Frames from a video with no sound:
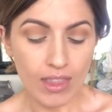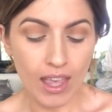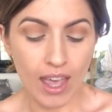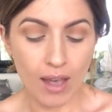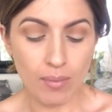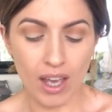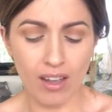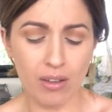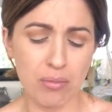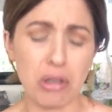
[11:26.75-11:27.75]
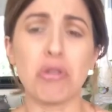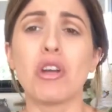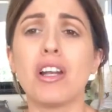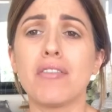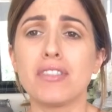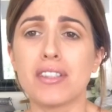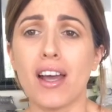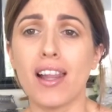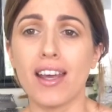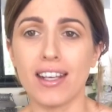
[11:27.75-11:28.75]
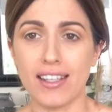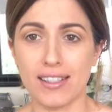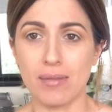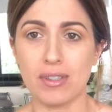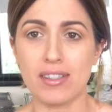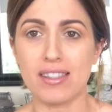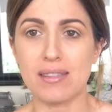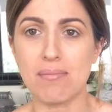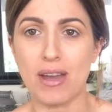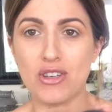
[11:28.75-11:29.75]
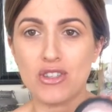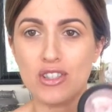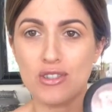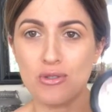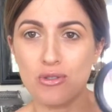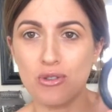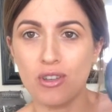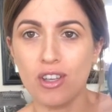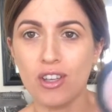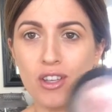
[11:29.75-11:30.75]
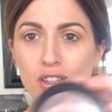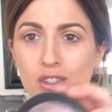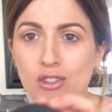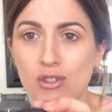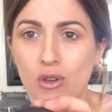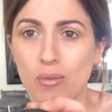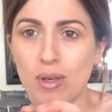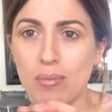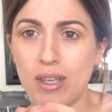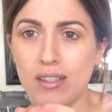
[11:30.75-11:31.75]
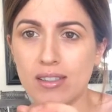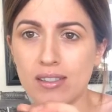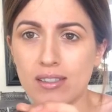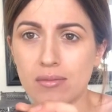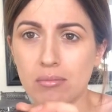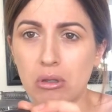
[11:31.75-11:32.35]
Oh my god, I love this highlighter, except it's smashed into so many pieces.